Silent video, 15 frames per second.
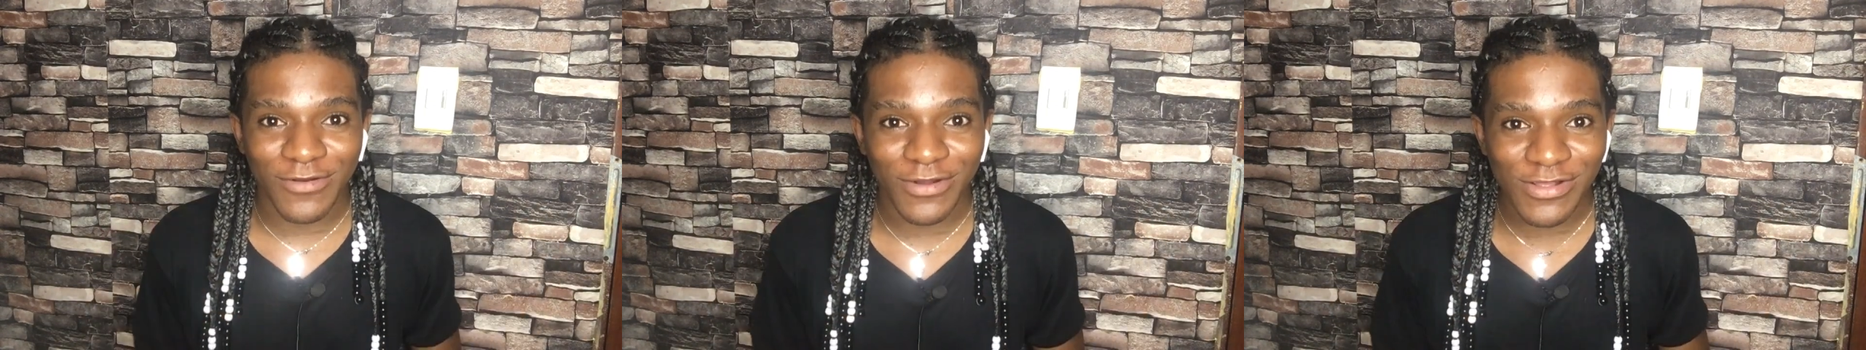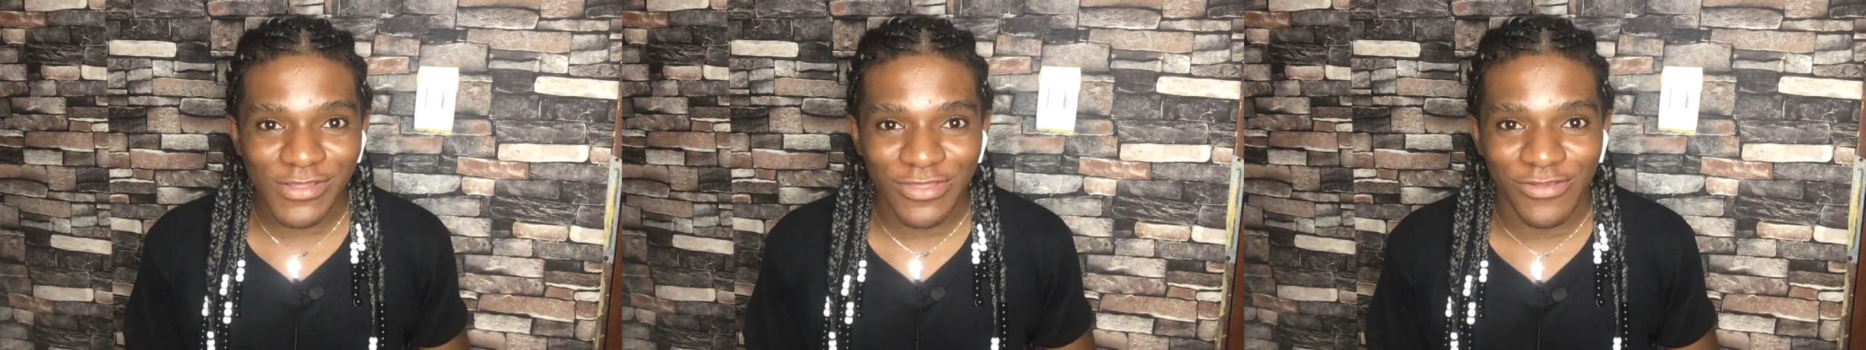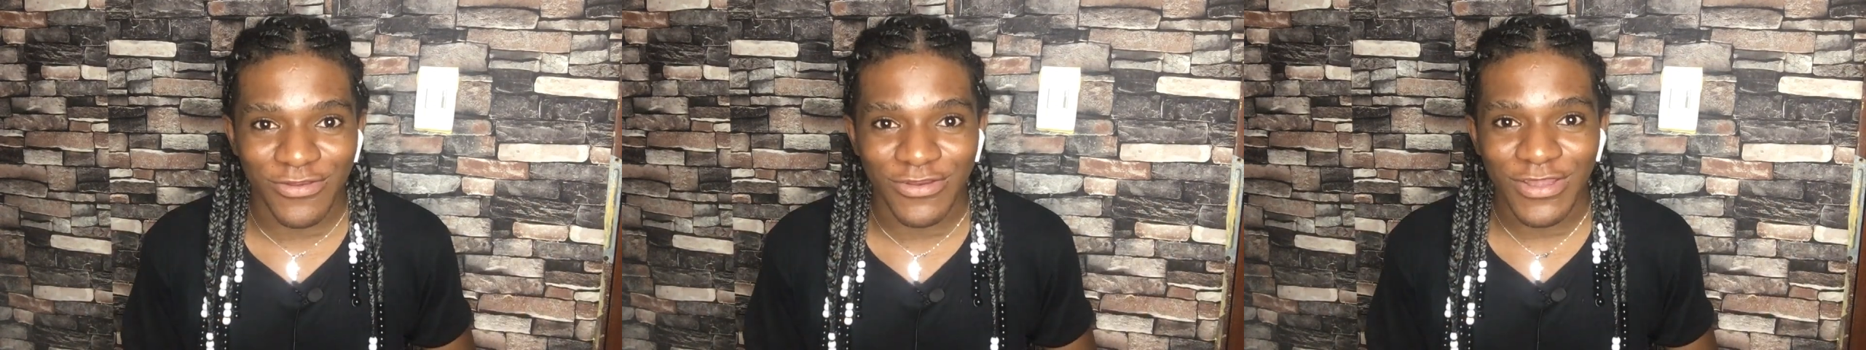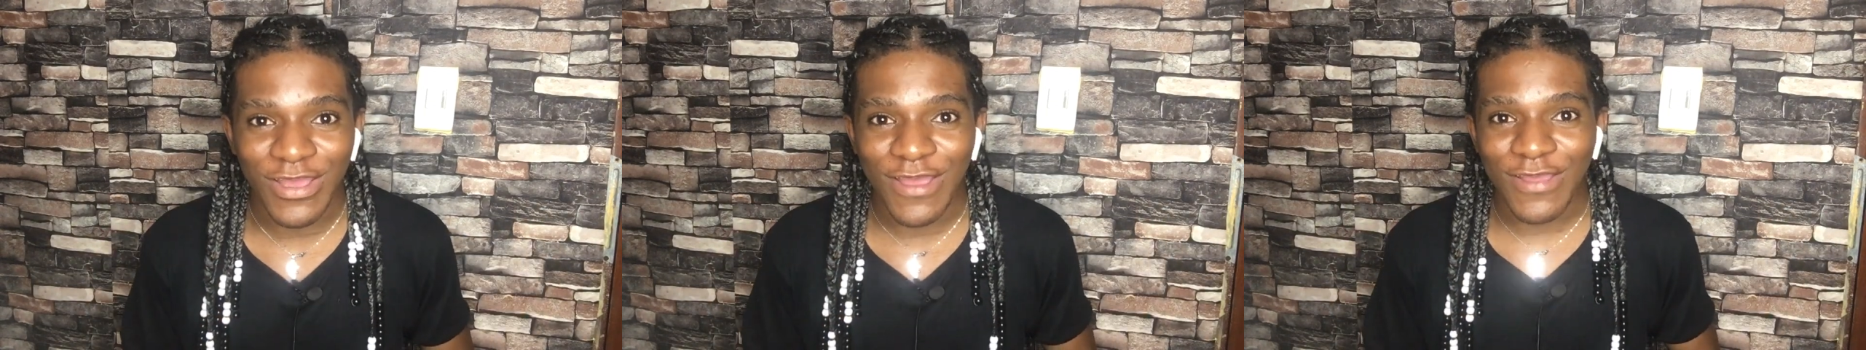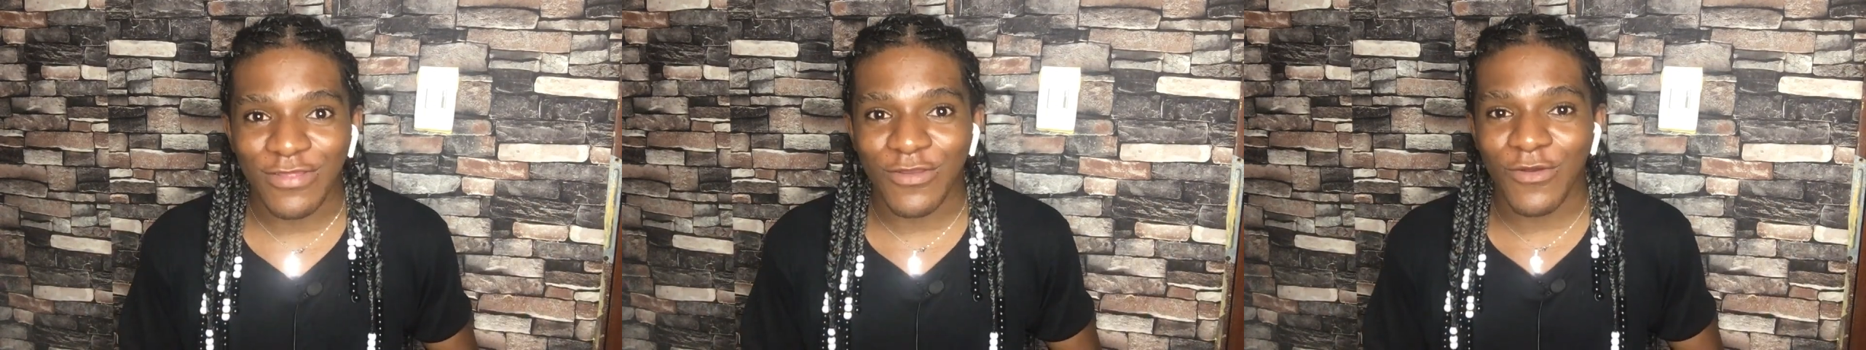culture,
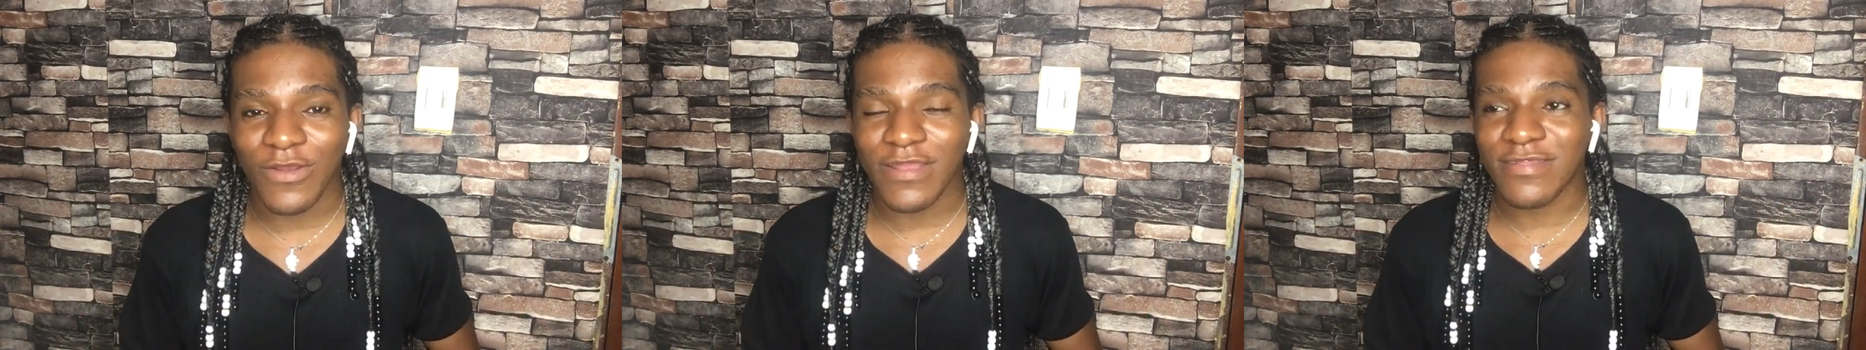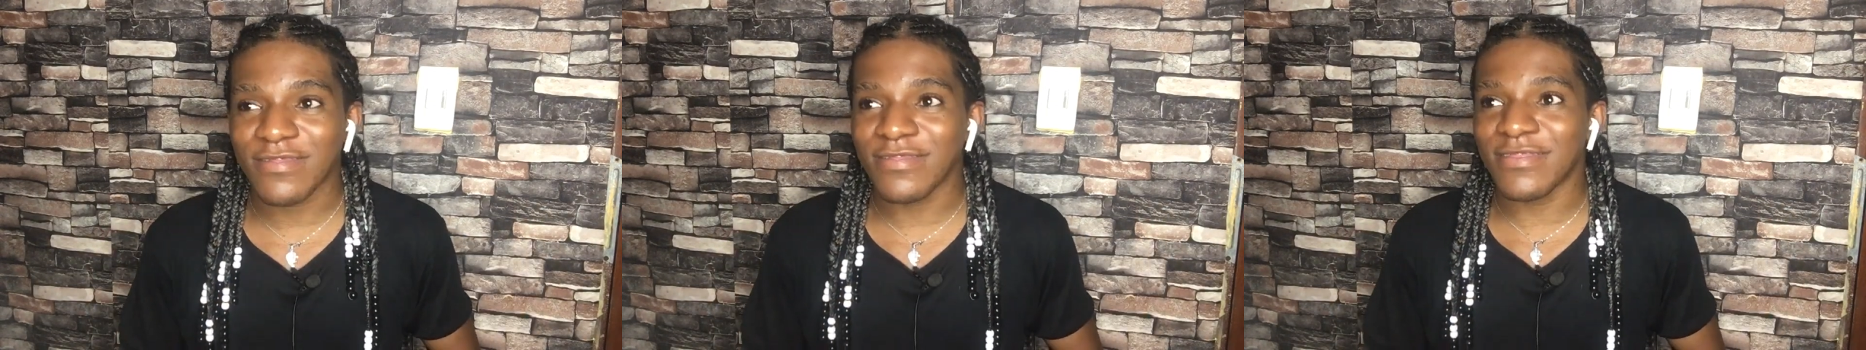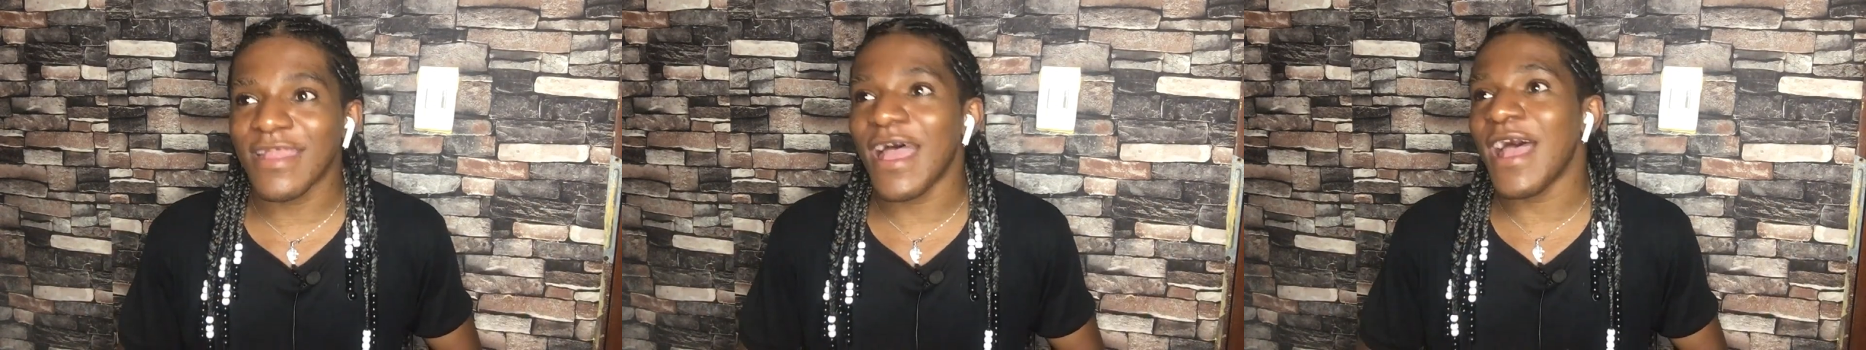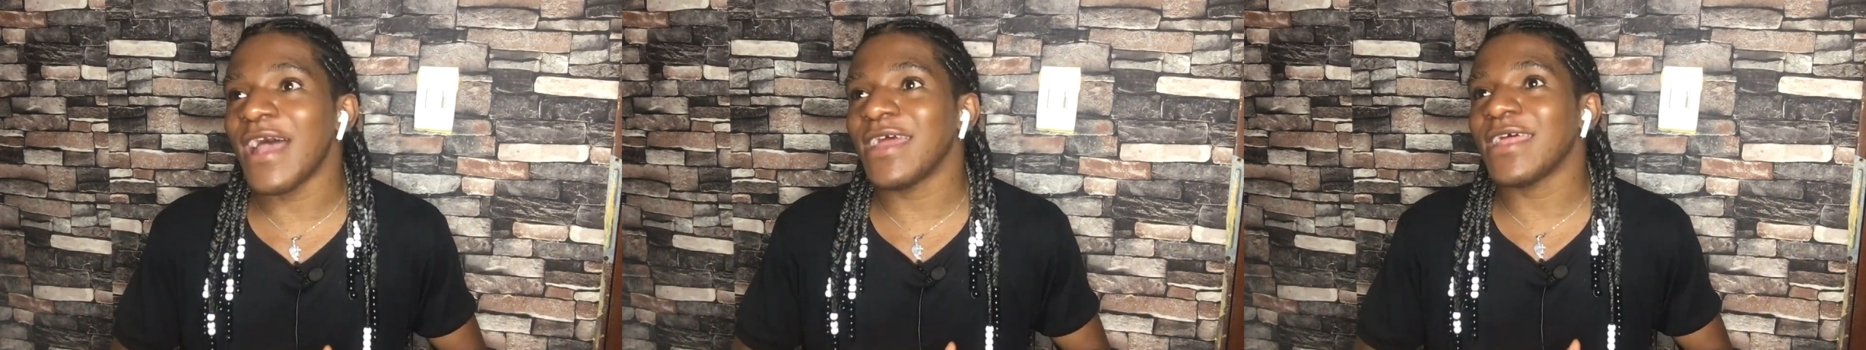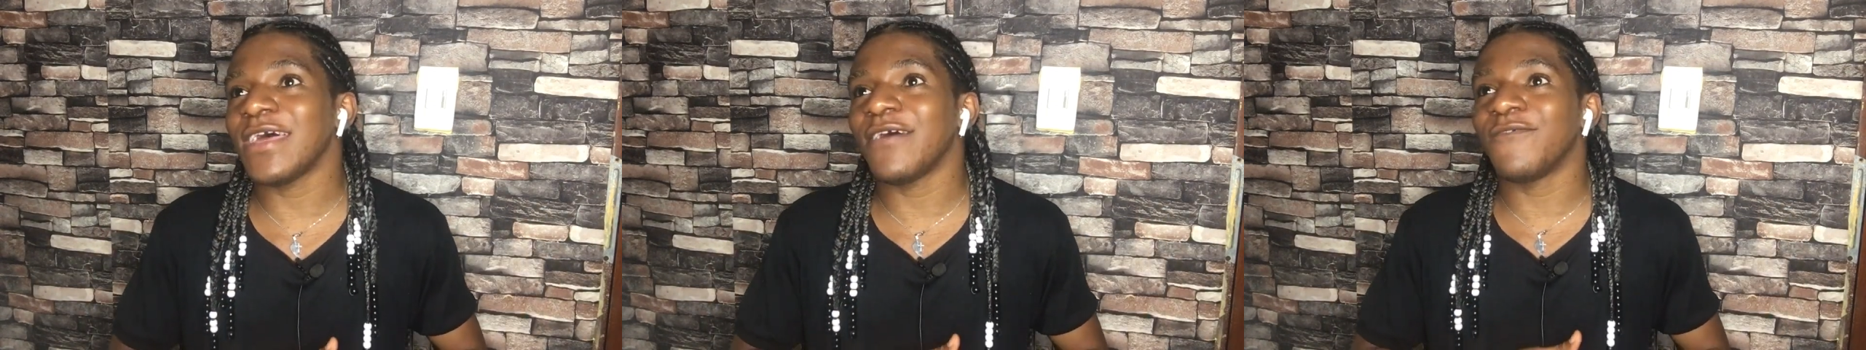so it's not